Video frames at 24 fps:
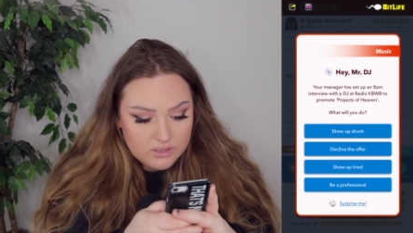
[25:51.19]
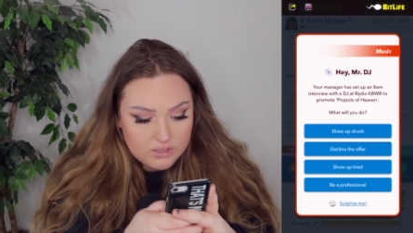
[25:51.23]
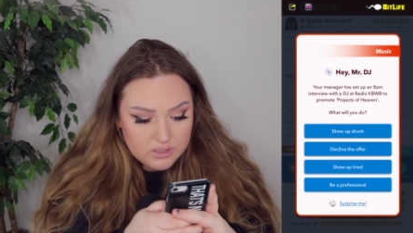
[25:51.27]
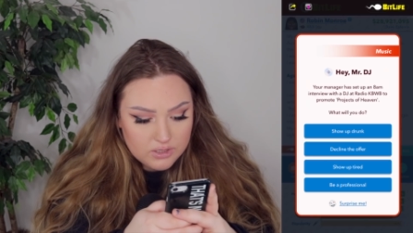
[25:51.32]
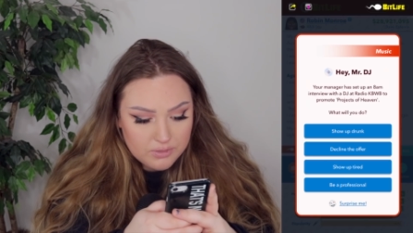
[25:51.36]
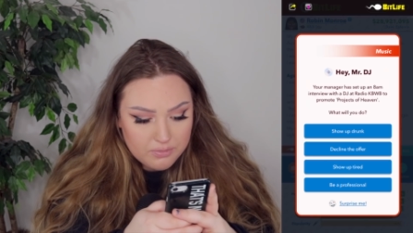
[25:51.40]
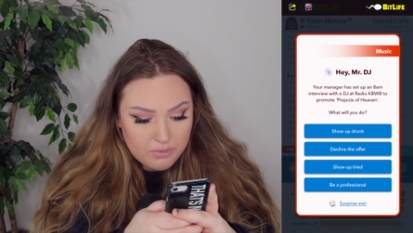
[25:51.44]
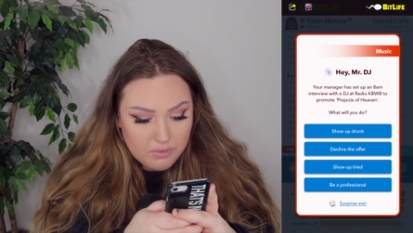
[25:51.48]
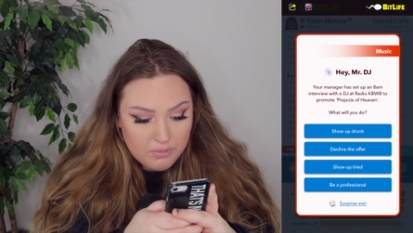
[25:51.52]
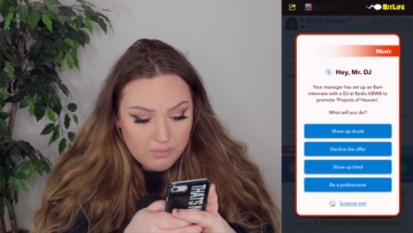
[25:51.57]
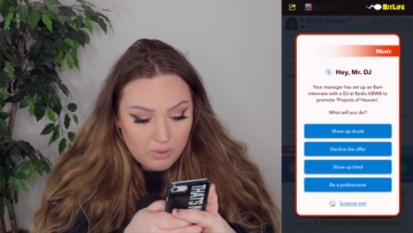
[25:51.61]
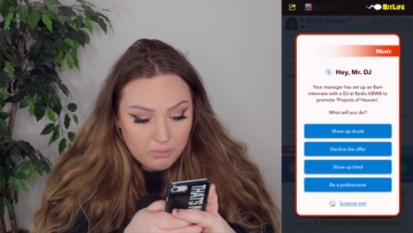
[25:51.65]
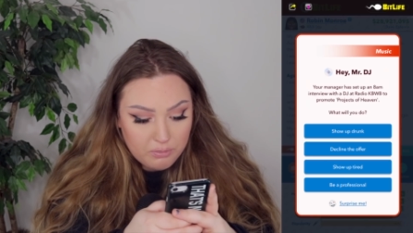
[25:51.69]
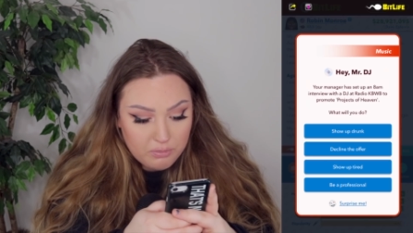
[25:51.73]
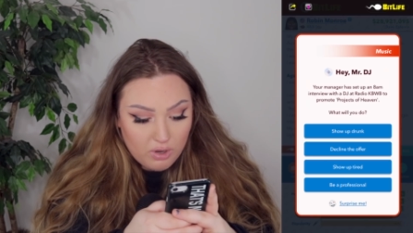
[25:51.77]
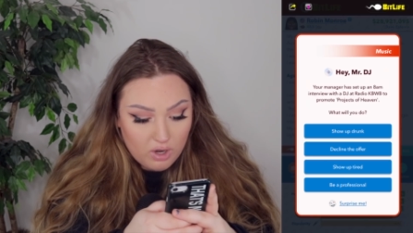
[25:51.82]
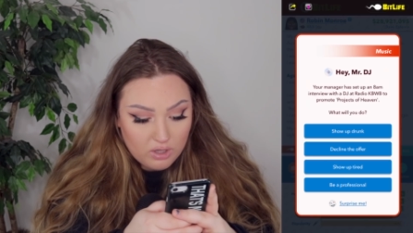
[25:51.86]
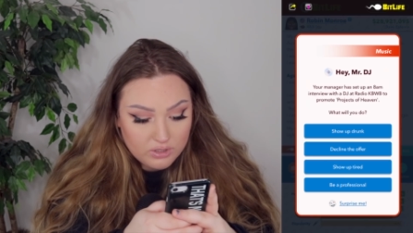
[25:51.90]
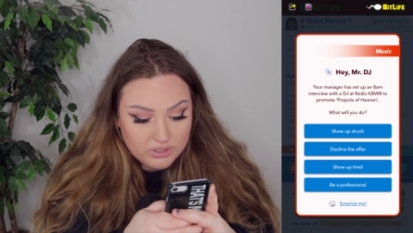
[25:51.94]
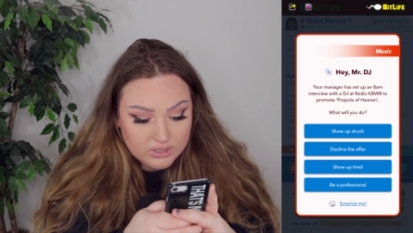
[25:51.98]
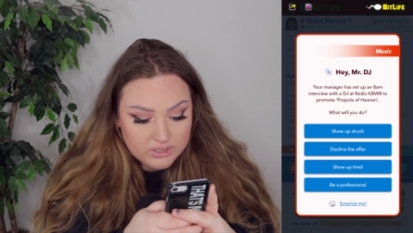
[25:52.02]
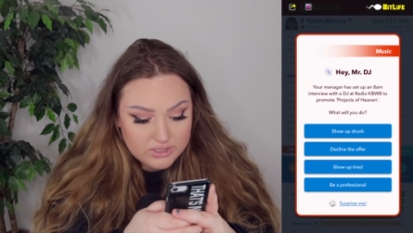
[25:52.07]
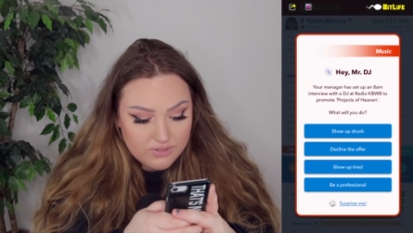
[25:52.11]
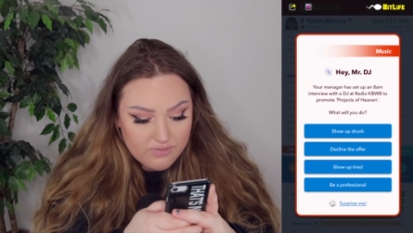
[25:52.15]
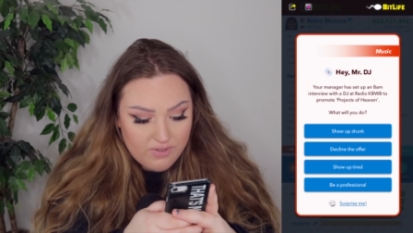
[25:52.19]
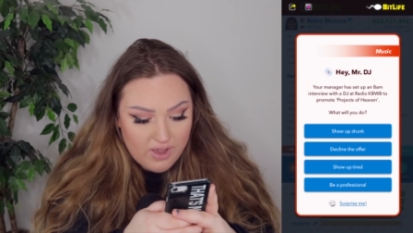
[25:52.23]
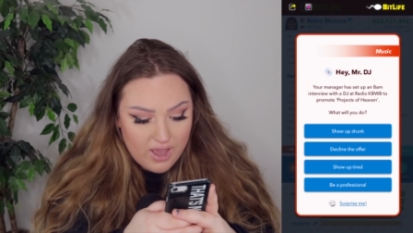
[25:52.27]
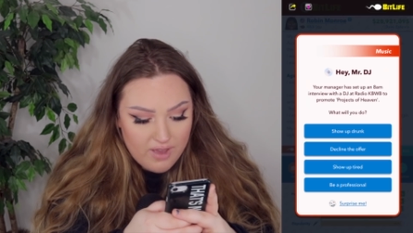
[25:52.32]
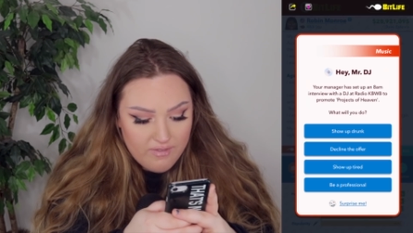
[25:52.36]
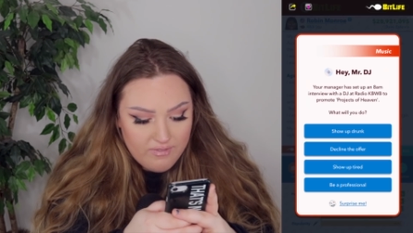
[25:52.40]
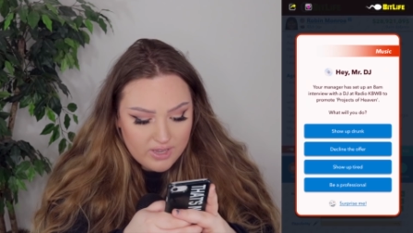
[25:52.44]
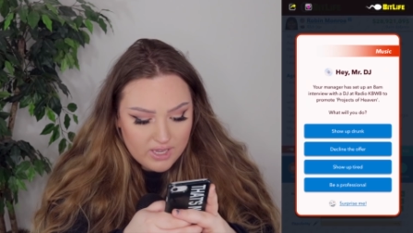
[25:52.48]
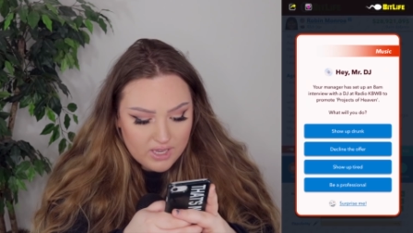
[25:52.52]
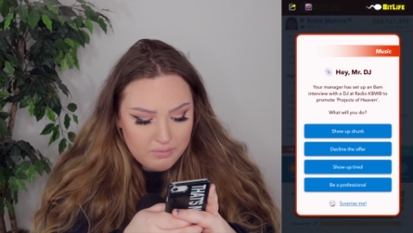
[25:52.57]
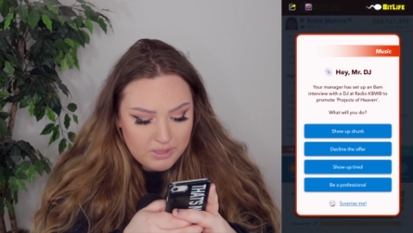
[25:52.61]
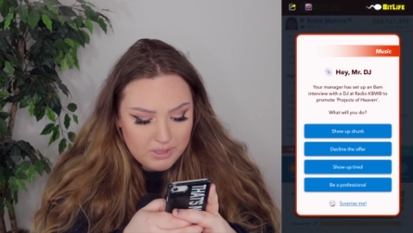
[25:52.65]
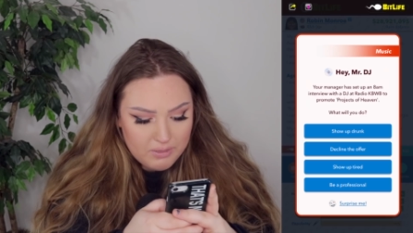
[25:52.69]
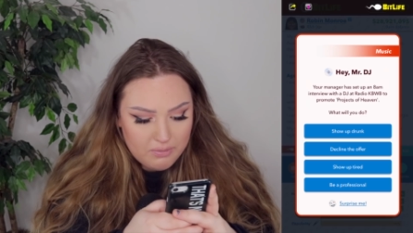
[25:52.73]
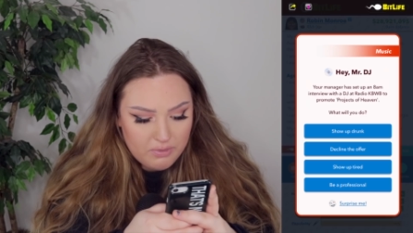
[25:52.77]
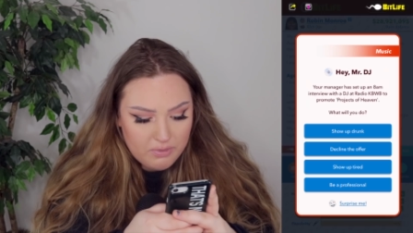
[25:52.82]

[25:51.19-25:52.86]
to promote Projects of Heaven. Be a